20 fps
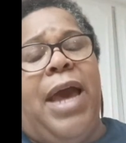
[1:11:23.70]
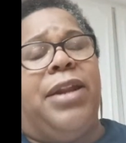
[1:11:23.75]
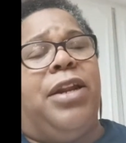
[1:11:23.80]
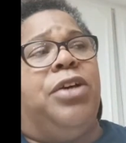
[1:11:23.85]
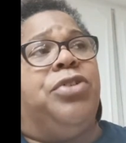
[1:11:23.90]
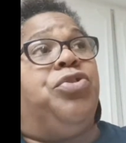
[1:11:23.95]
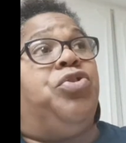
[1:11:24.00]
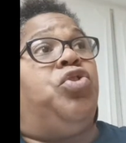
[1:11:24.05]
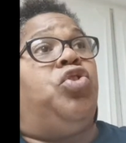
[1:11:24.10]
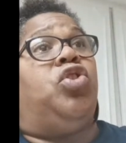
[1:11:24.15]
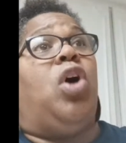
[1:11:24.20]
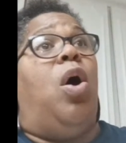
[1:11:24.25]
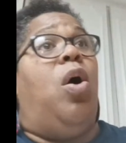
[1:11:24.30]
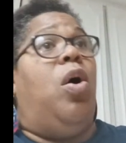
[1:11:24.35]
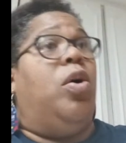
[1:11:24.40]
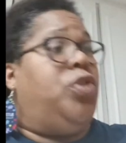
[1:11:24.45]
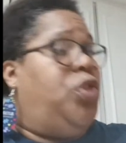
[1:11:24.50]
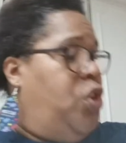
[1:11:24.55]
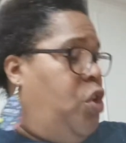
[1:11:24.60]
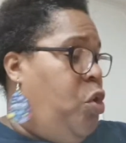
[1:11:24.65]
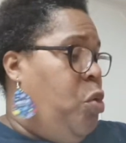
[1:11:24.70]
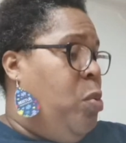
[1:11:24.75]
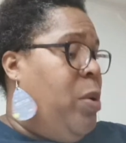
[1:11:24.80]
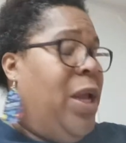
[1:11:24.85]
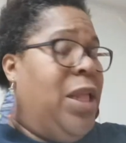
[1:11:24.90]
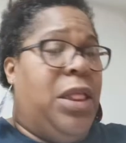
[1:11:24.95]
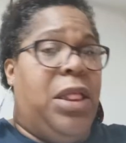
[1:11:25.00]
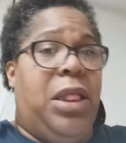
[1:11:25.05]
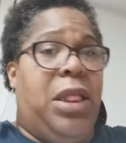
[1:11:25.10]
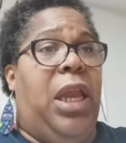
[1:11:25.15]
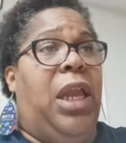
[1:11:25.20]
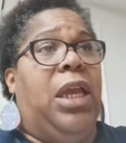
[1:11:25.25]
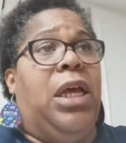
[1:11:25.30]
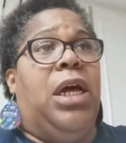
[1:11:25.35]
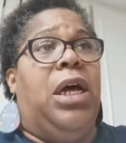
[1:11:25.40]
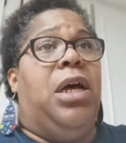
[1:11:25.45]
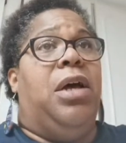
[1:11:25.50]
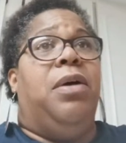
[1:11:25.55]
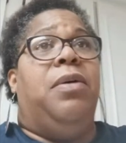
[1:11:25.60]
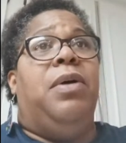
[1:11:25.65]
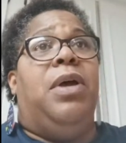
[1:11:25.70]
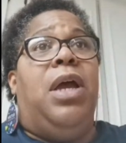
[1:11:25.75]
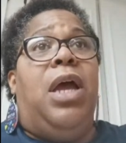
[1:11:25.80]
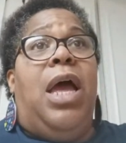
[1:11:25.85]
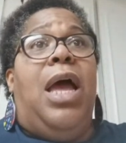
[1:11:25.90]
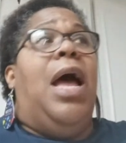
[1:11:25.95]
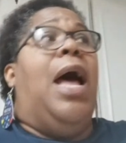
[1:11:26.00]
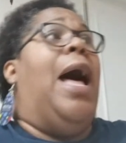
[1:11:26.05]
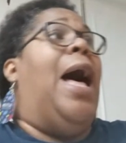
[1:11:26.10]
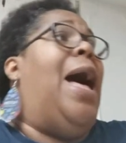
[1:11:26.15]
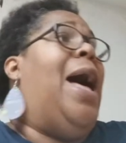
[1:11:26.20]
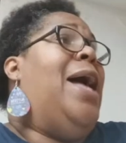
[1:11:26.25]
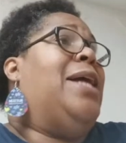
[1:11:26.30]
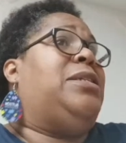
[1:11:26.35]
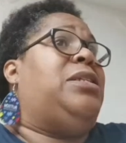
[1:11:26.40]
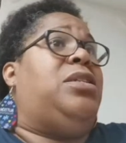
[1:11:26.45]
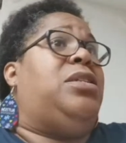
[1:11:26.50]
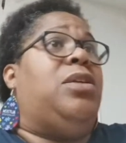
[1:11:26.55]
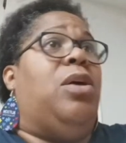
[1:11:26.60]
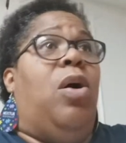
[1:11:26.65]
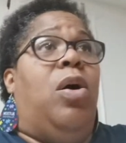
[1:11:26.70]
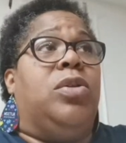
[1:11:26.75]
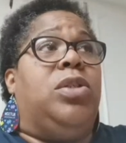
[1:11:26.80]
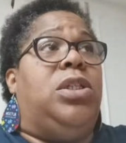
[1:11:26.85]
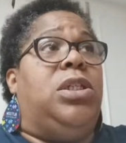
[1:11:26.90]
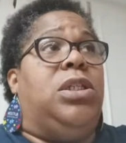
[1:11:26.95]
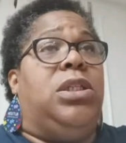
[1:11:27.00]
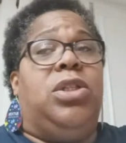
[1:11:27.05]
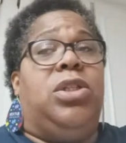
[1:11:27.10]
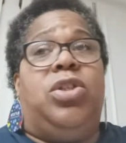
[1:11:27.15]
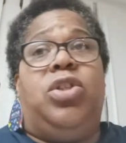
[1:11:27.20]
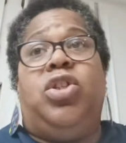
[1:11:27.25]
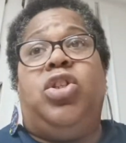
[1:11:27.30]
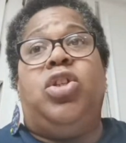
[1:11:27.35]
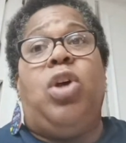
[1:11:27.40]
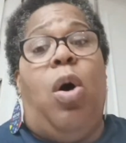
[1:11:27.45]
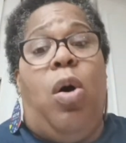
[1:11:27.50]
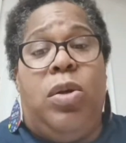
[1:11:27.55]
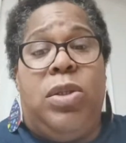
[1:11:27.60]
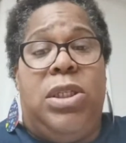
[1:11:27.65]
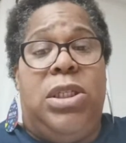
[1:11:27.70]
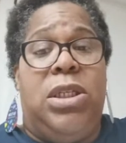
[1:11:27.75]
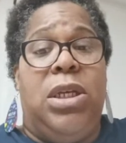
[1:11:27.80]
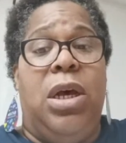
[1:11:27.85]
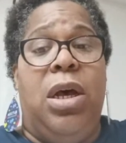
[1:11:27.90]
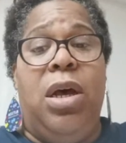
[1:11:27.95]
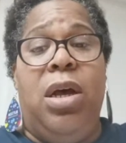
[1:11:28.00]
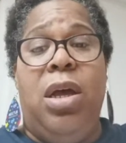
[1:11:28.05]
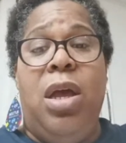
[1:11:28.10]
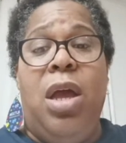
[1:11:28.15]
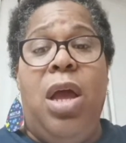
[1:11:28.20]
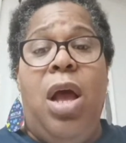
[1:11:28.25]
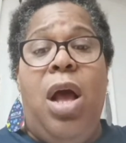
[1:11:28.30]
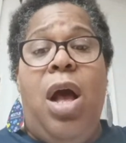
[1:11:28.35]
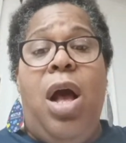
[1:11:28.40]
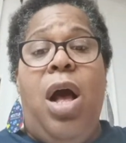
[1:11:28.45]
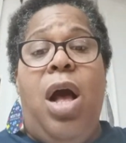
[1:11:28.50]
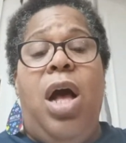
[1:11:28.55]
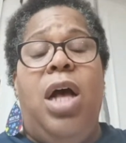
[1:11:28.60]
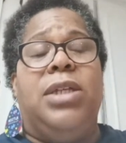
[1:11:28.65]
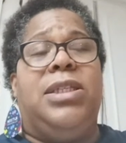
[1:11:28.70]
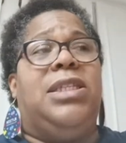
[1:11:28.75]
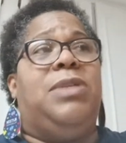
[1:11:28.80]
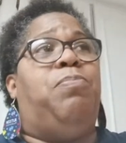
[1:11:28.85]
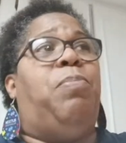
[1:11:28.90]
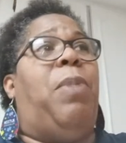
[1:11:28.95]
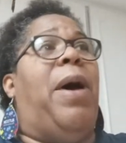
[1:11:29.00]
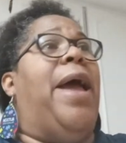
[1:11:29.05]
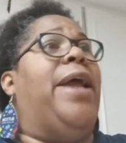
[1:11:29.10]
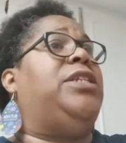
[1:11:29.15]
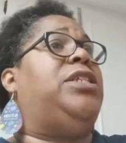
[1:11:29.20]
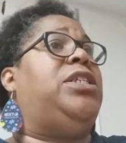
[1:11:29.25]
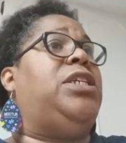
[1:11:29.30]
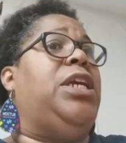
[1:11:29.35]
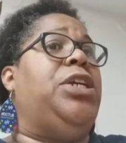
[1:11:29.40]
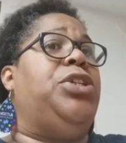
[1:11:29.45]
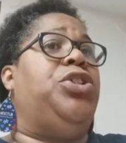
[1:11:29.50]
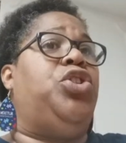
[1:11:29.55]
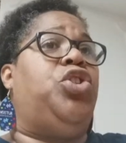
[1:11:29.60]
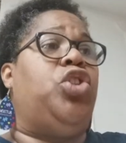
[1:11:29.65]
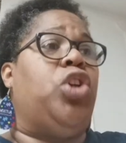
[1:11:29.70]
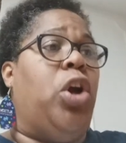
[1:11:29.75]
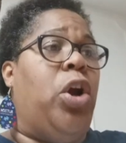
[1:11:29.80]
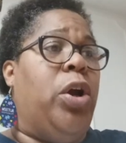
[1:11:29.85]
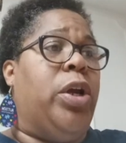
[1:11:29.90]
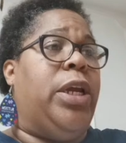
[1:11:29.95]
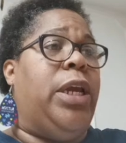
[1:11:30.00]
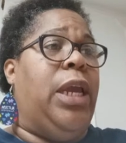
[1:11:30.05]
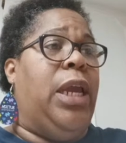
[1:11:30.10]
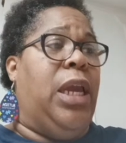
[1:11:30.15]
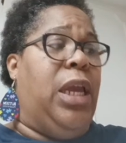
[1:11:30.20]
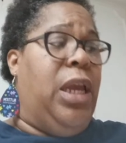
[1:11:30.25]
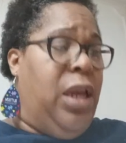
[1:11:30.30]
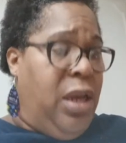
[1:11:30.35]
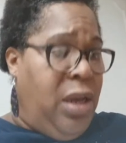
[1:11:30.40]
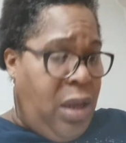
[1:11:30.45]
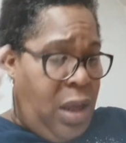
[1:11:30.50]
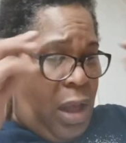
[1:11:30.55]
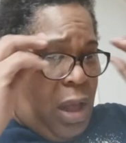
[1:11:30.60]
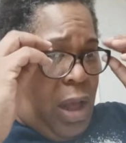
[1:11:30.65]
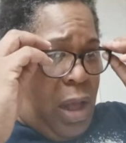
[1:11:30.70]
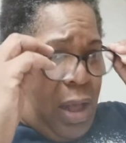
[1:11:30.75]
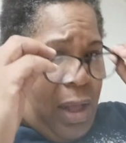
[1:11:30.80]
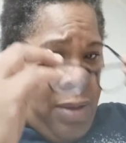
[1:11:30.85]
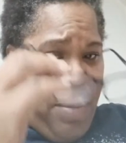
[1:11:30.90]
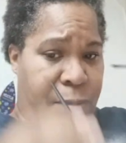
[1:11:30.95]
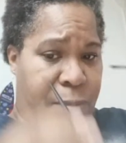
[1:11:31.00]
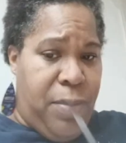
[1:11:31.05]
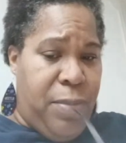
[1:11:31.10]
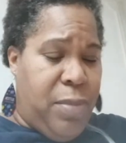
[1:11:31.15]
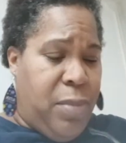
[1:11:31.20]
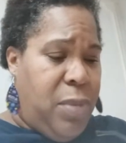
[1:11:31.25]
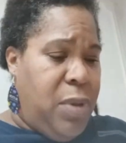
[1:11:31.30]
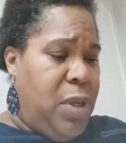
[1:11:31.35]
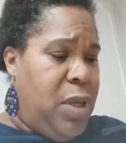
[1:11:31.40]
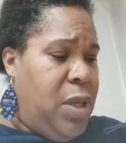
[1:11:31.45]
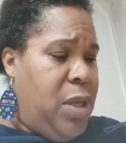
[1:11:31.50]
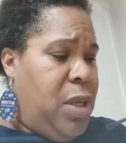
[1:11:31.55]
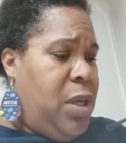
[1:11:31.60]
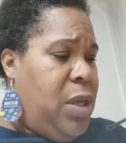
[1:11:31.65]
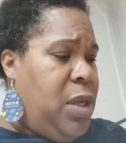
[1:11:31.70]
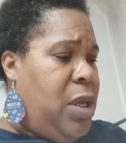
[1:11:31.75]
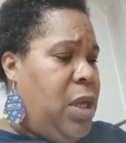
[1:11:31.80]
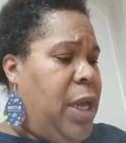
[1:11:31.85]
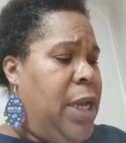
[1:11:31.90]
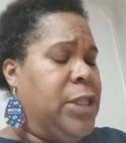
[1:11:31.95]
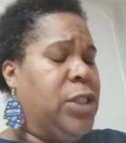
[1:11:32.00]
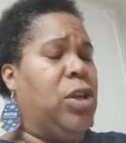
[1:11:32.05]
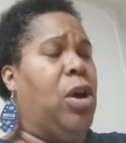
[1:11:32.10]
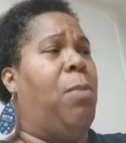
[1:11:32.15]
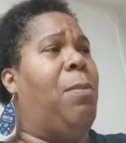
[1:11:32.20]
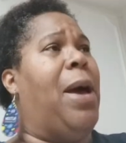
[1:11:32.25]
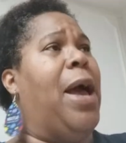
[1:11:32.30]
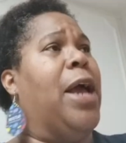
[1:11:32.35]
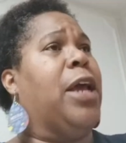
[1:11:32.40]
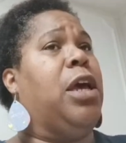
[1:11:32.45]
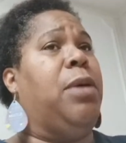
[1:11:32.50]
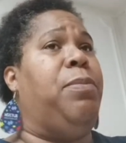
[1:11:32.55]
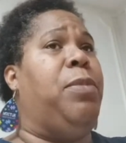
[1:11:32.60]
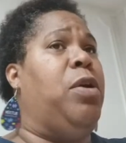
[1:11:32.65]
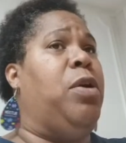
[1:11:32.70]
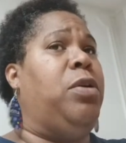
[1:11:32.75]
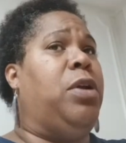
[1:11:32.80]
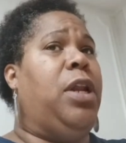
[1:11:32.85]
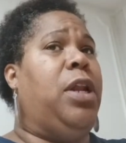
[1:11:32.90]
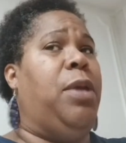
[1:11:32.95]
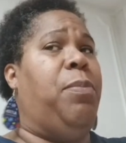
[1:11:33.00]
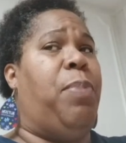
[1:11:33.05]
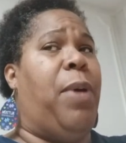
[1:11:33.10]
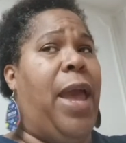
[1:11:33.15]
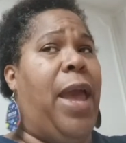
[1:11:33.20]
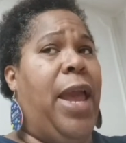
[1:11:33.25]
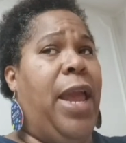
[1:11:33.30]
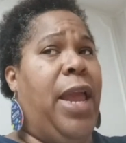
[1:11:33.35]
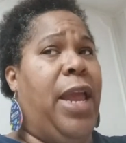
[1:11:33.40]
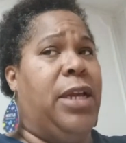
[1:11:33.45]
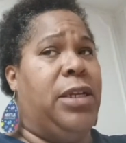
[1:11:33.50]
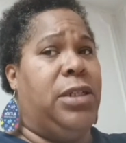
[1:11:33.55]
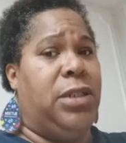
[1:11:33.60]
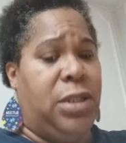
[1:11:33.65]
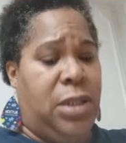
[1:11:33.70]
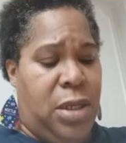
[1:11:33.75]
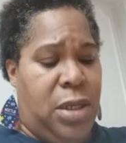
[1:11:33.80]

sauce you can think of. Hot sauce, salsa, a spicy jerky. It's on my community page.